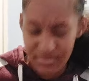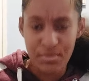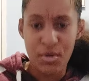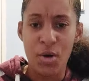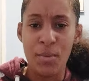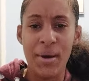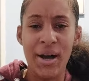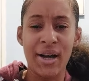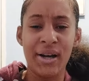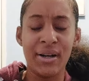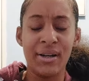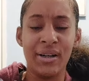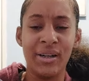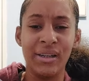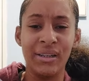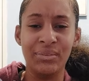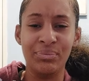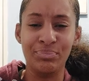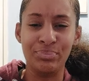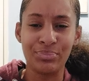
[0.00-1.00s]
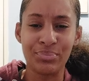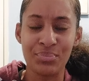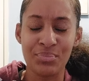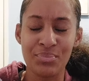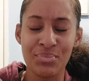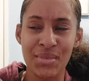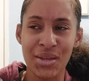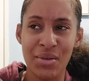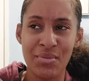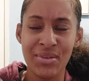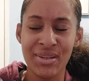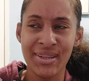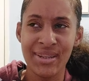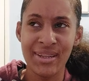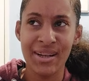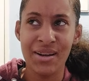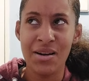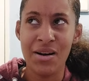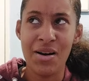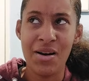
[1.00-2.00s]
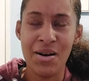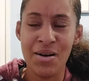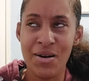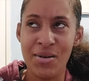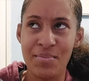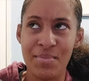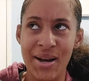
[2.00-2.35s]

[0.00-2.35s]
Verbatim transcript: on my um what's it called